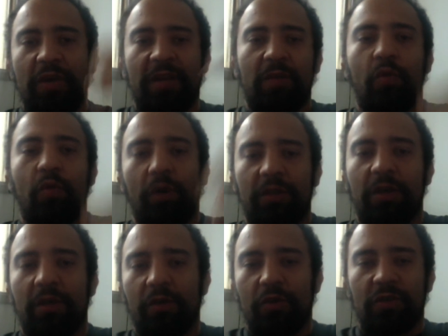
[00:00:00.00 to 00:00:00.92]
get the work
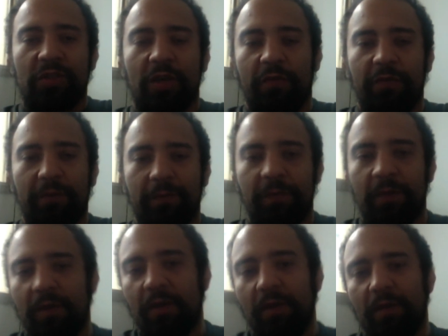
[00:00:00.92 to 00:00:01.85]
done yourself.
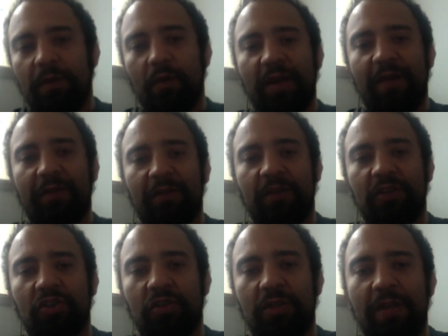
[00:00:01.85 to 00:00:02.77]
Mm. Then you Was have the
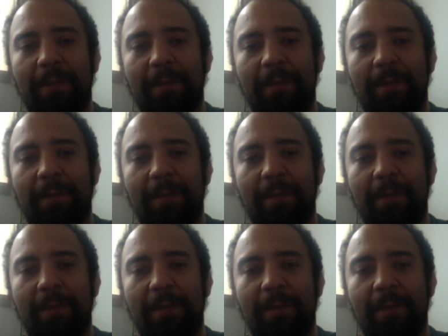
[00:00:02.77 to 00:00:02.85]
E-Myth?